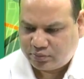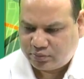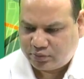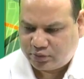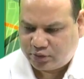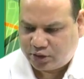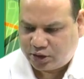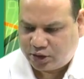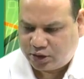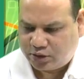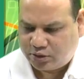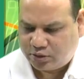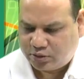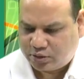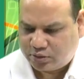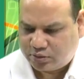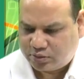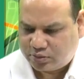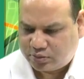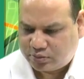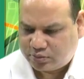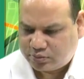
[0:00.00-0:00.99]
then
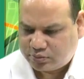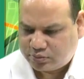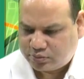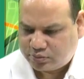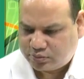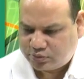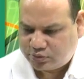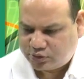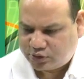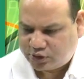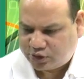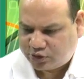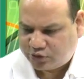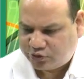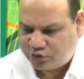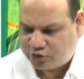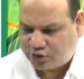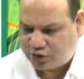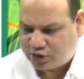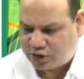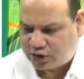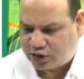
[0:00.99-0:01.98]
just
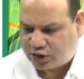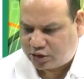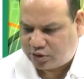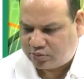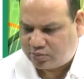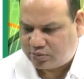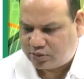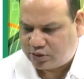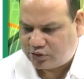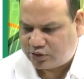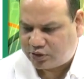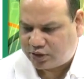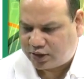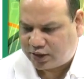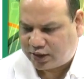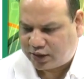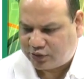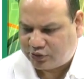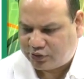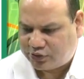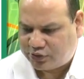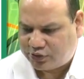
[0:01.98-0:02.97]
check how much
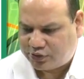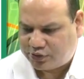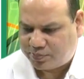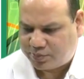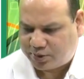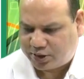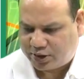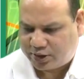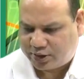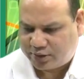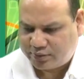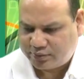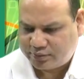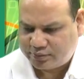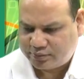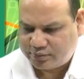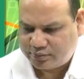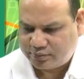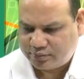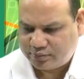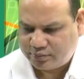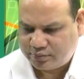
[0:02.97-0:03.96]
cash is paid.
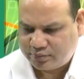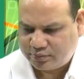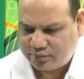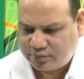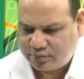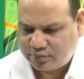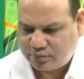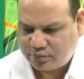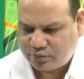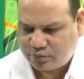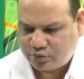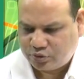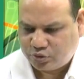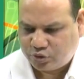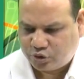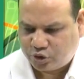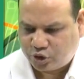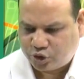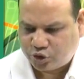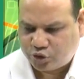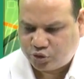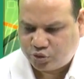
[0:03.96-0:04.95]

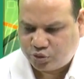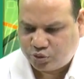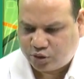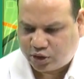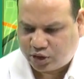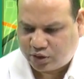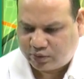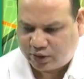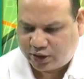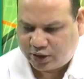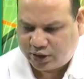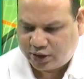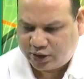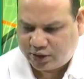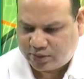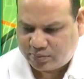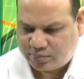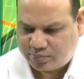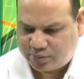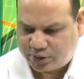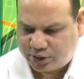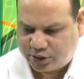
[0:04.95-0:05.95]
Cost to acquiring
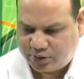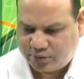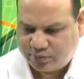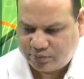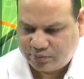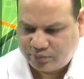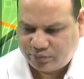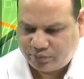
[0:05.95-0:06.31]
company,